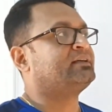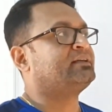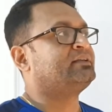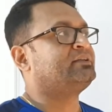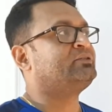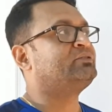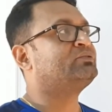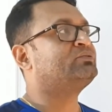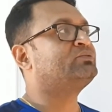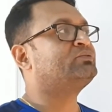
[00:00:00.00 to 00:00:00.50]

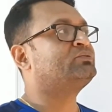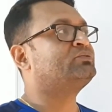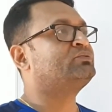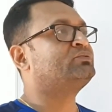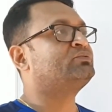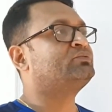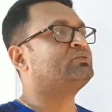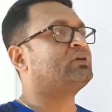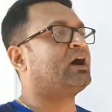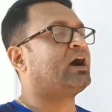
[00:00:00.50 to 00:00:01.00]

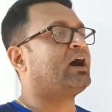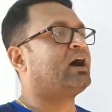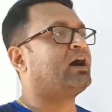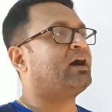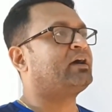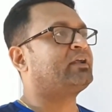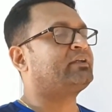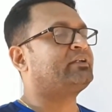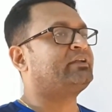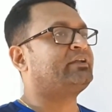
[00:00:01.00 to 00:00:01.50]
you
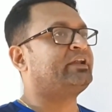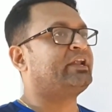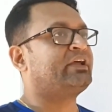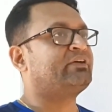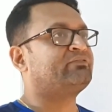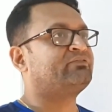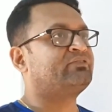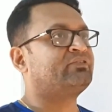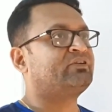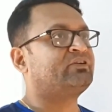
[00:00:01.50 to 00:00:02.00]
are
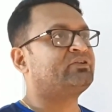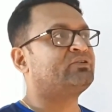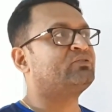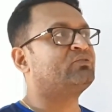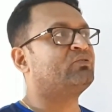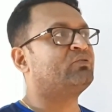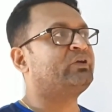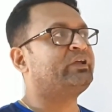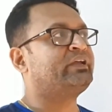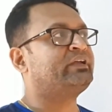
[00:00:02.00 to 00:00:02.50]
never
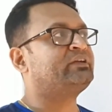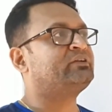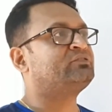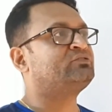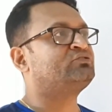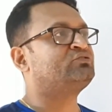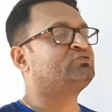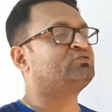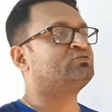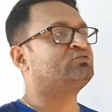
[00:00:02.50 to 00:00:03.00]
going
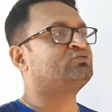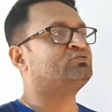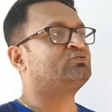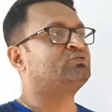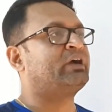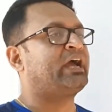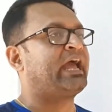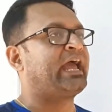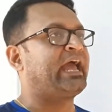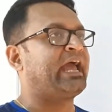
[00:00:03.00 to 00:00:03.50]

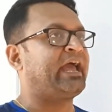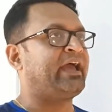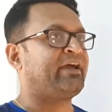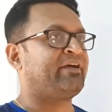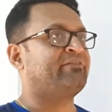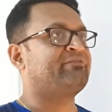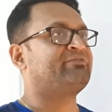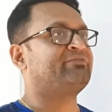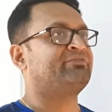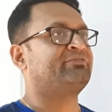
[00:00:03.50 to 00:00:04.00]
to
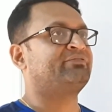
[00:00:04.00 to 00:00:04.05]
have